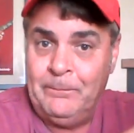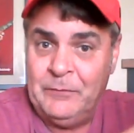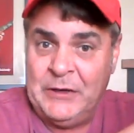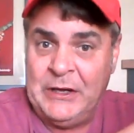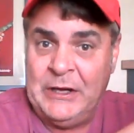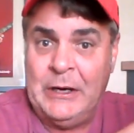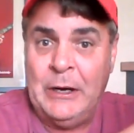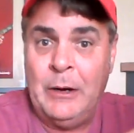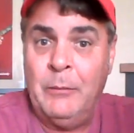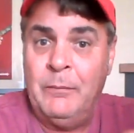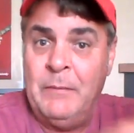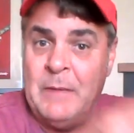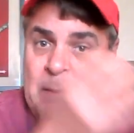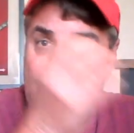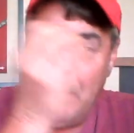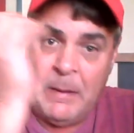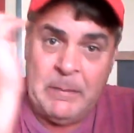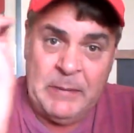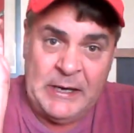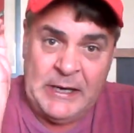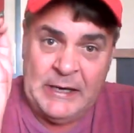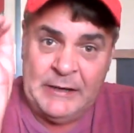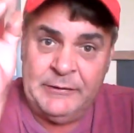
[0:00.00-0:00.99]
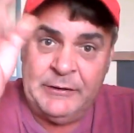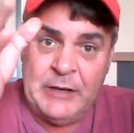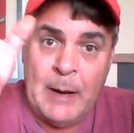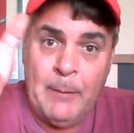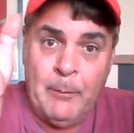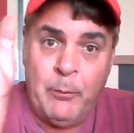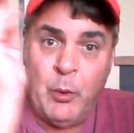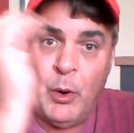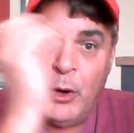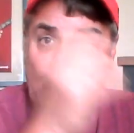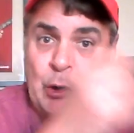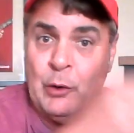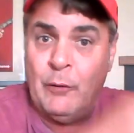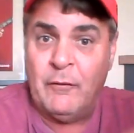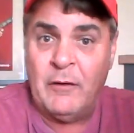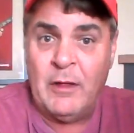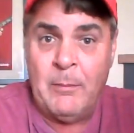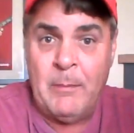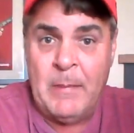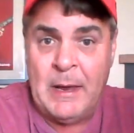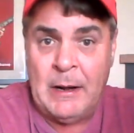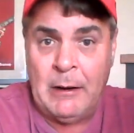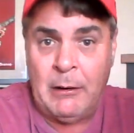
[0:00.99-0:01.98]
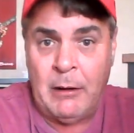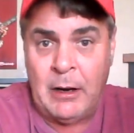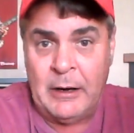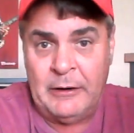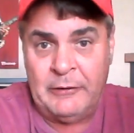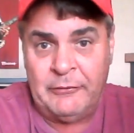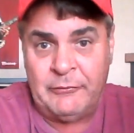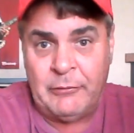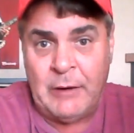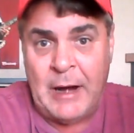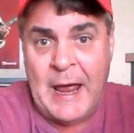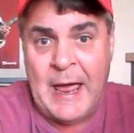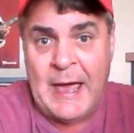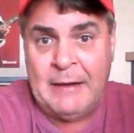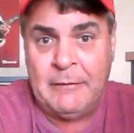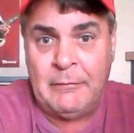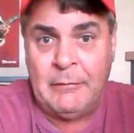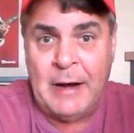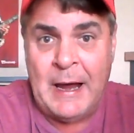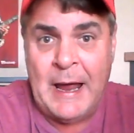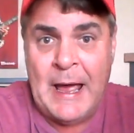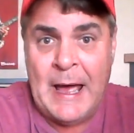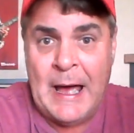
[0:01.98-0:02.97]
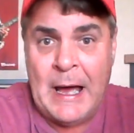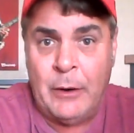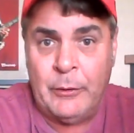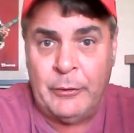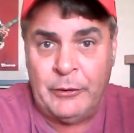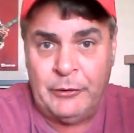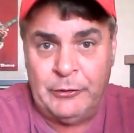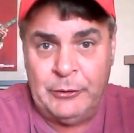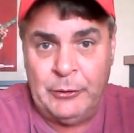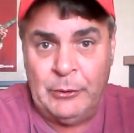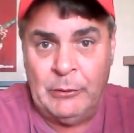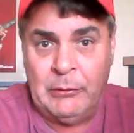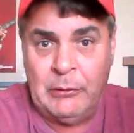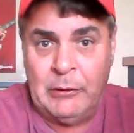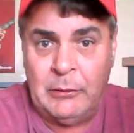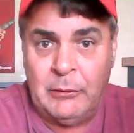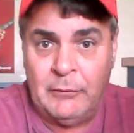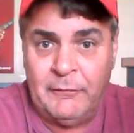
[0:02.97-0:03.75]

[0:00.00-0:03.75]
You know, then maybe you dump one over the middle on a drag route or do a little